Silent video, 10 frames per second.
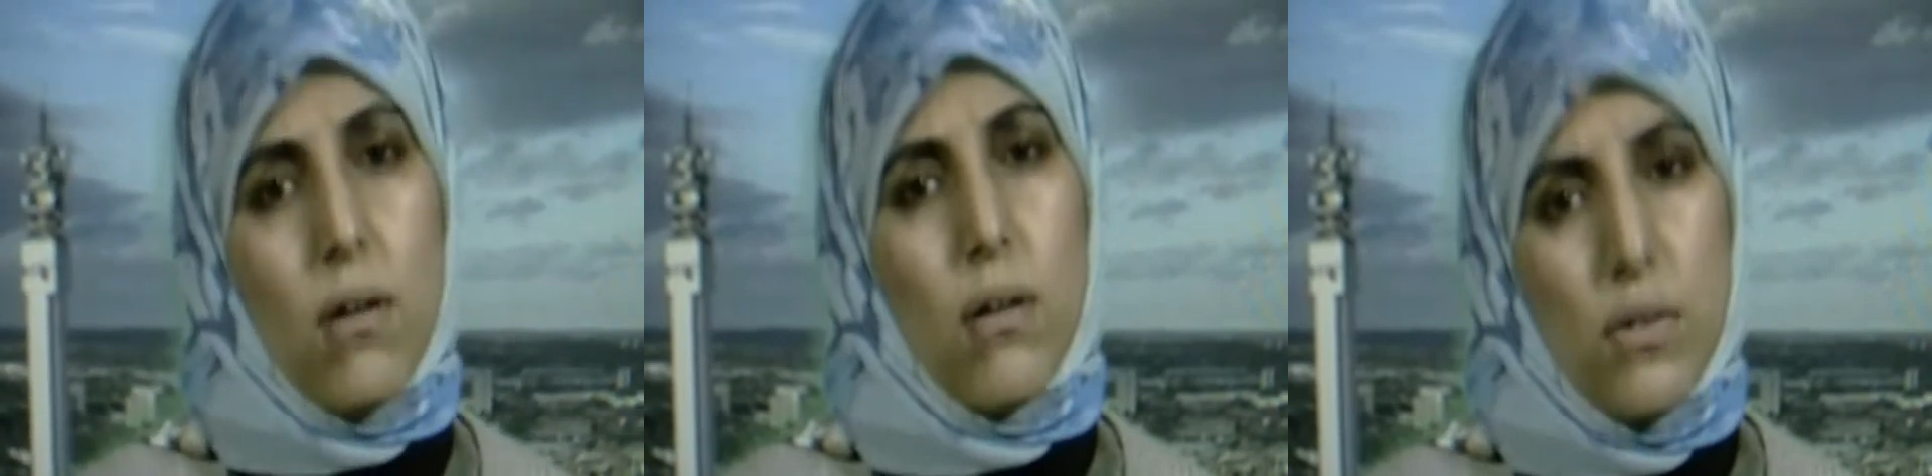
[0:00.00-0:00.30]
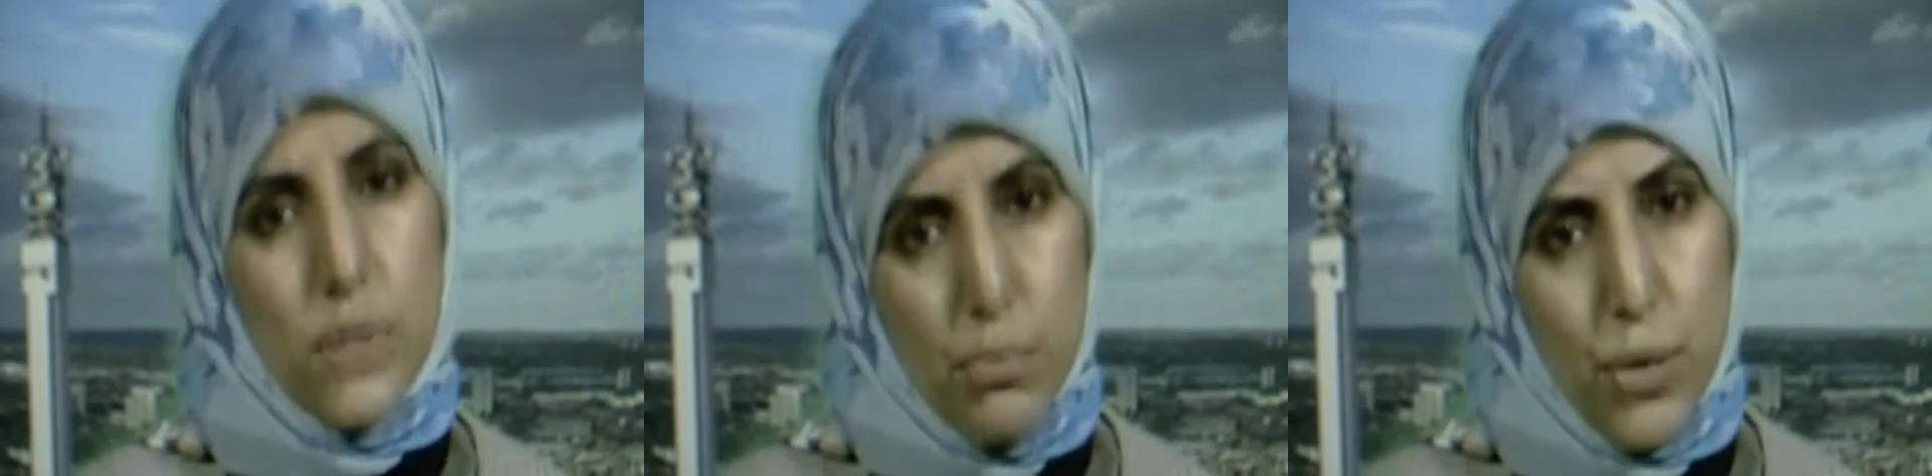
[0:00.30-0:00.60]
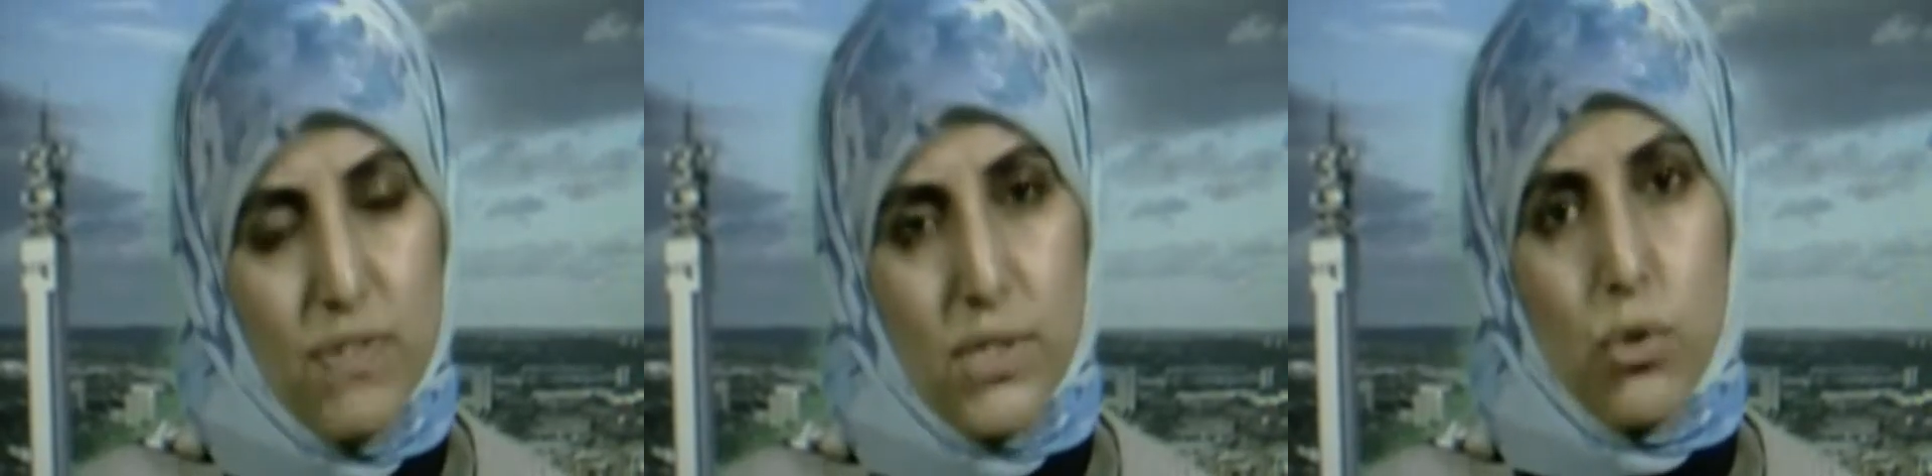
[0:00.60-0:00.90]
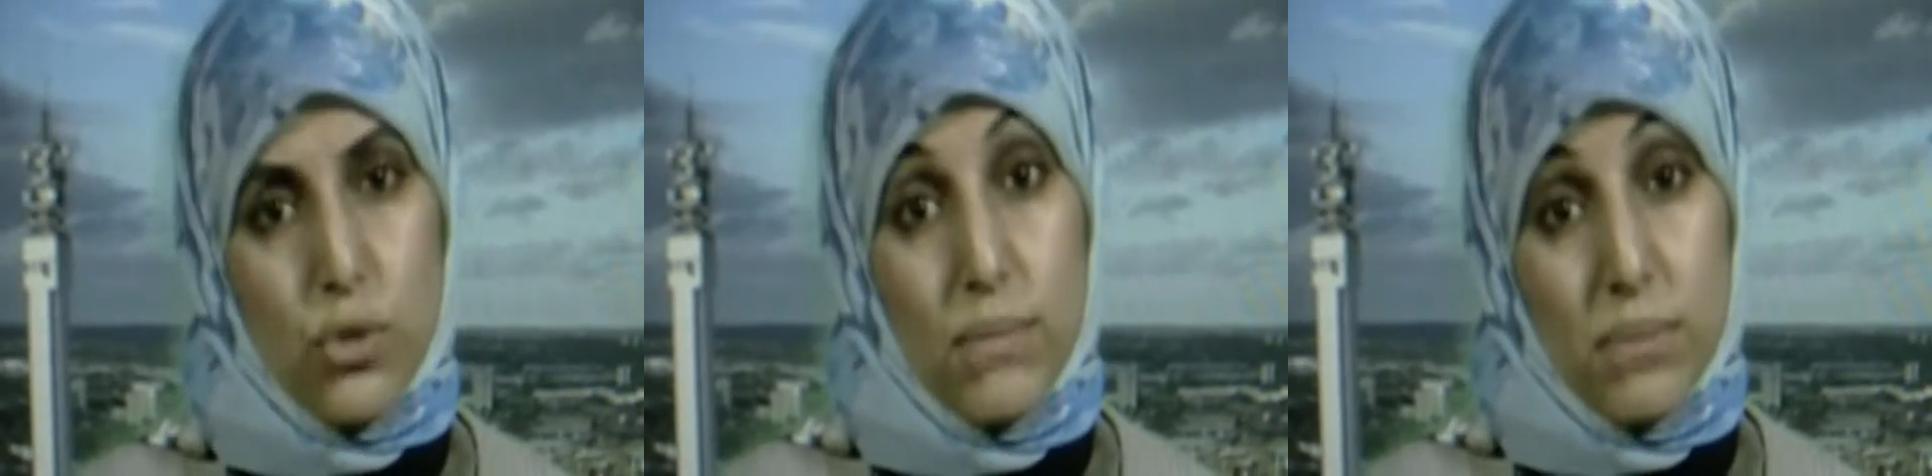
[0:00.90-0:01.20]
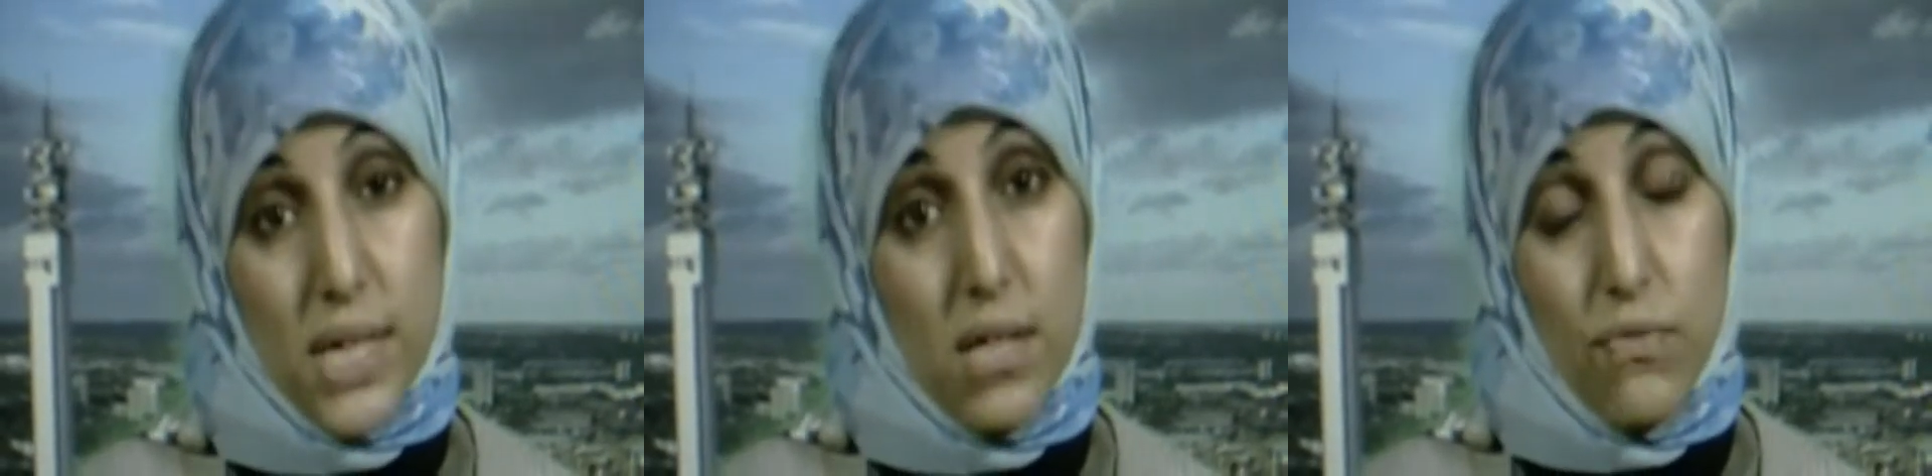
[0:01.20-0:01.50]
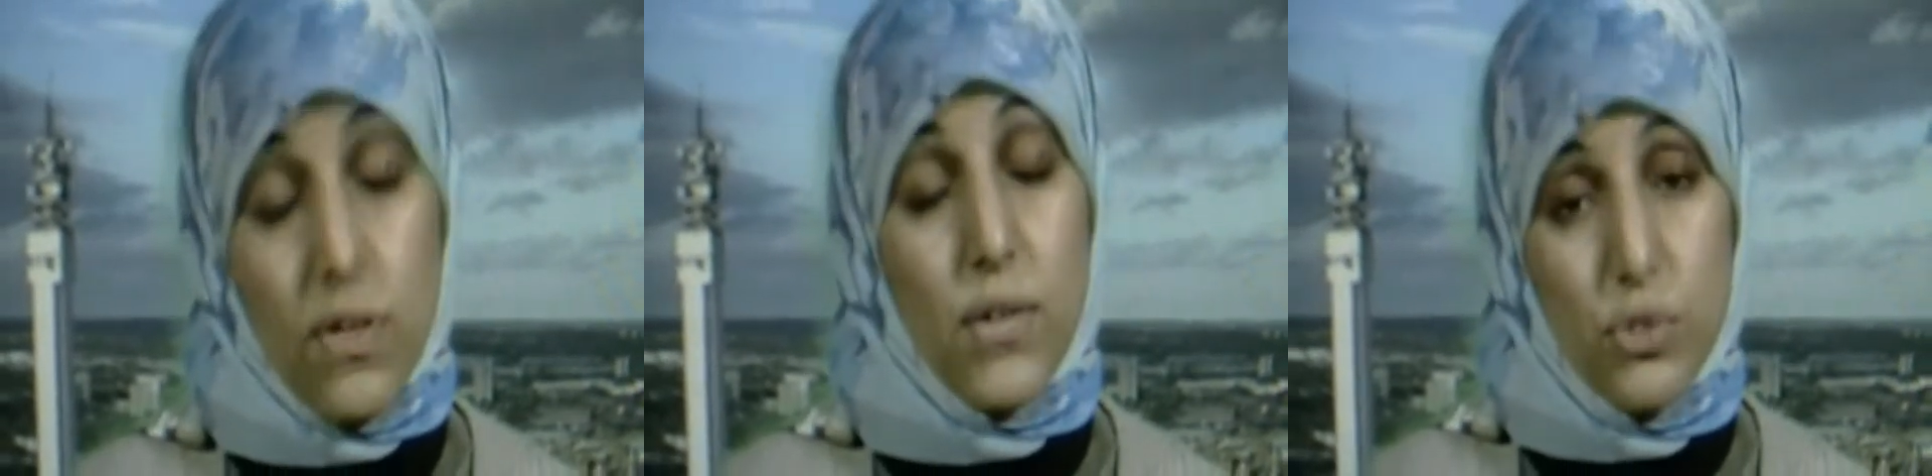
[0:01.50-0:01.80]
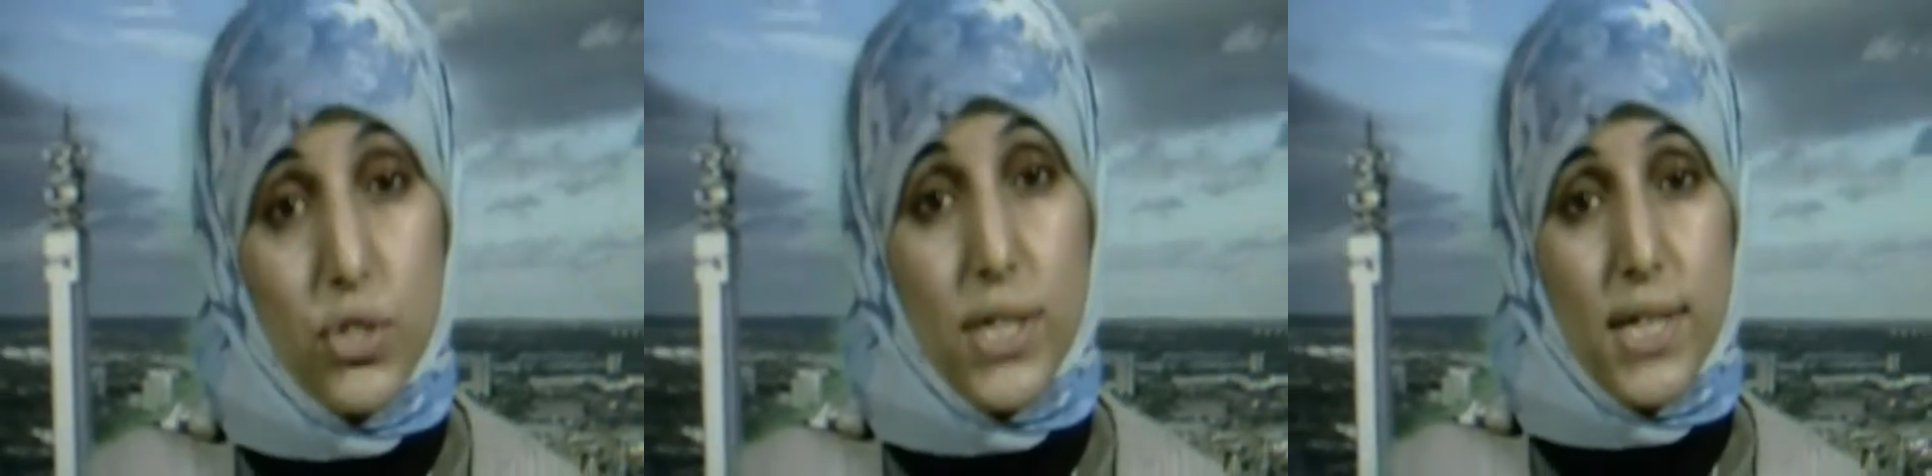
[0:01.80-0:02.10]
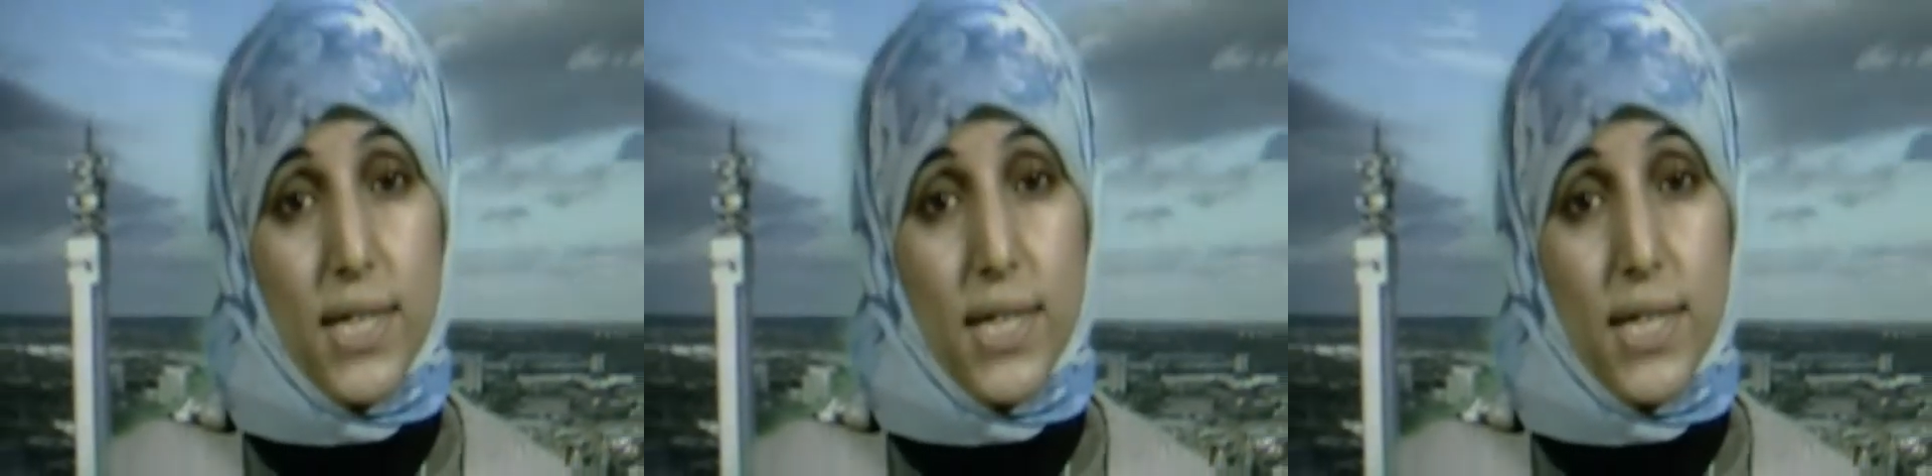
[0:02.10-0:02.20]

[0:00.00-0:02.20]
on the brave soldier himself. I reject that.